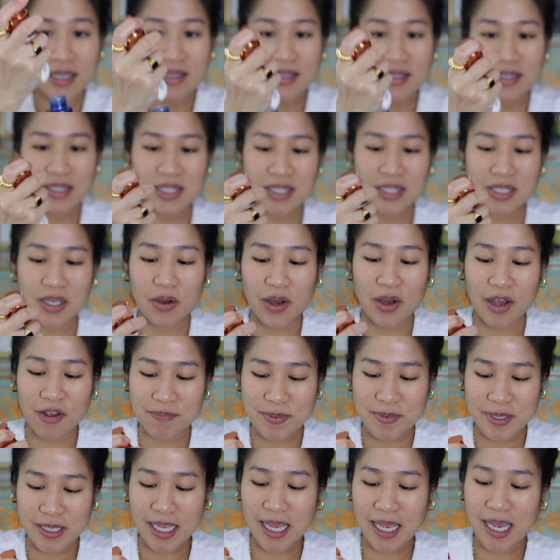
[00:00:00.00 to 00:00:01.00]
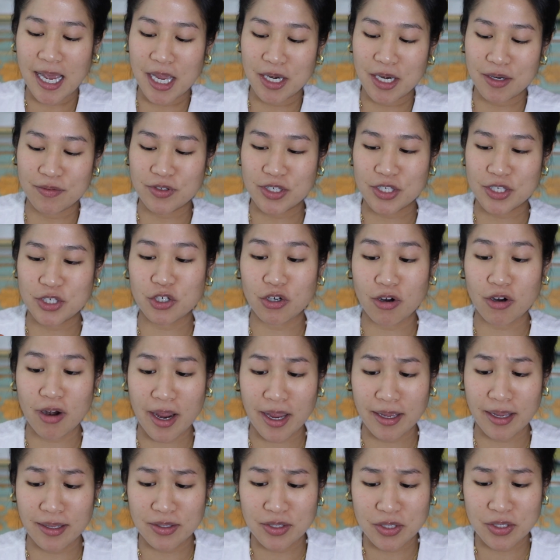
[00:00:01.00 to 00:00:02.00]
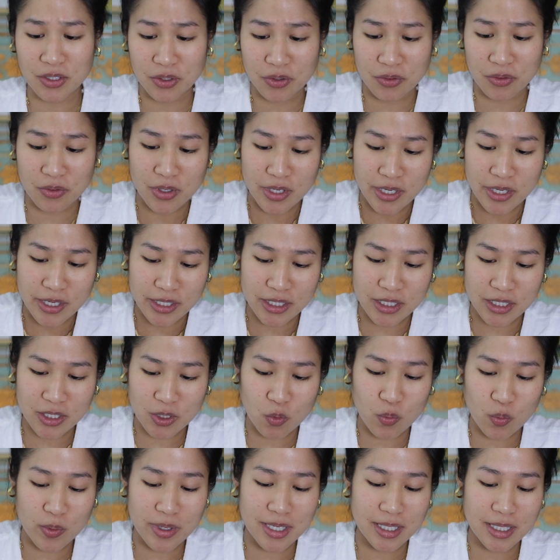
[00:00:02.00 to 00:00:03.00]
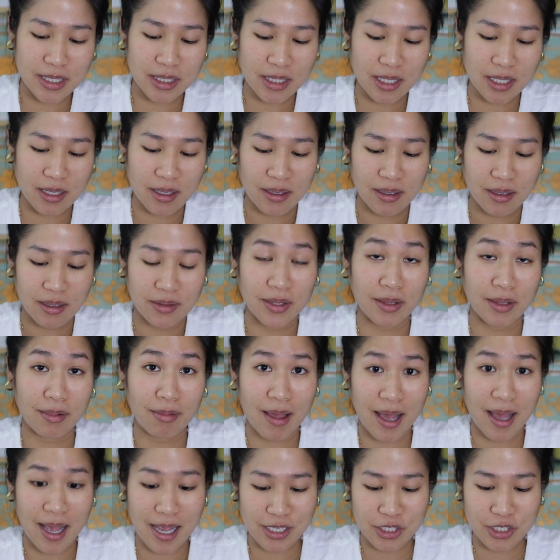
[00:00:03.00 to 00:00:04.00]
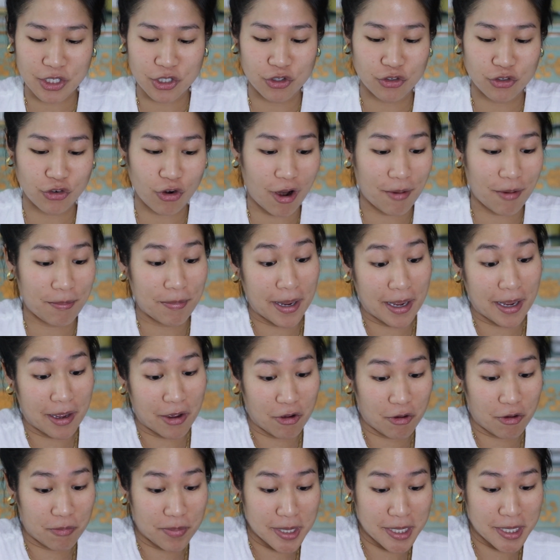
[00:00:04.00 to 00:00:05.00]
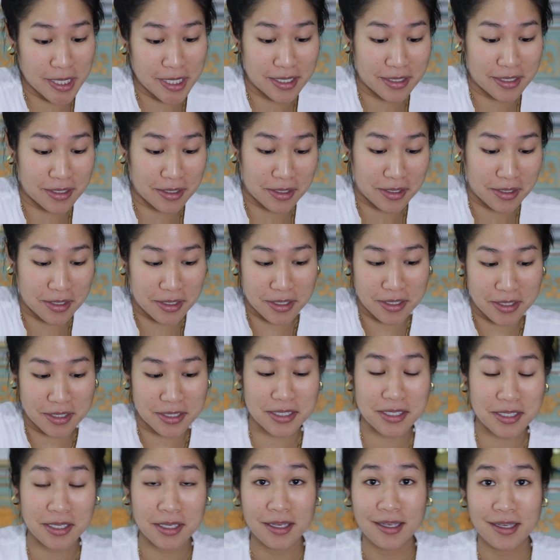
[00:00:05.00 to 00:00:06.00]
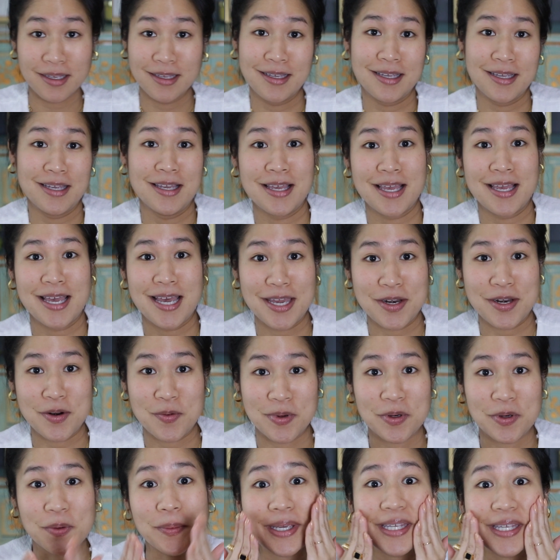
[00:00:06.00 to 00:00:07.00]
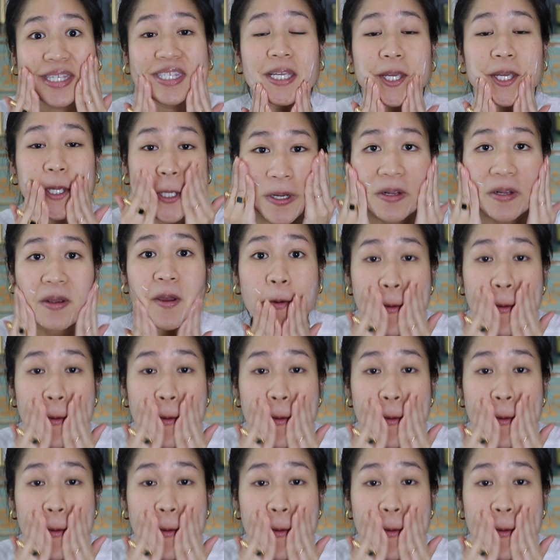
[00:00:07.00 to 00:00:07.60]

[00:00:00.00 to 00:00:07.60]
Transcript: So I've been kind of just trying to squeeze the last drop out because I don't want to waste it.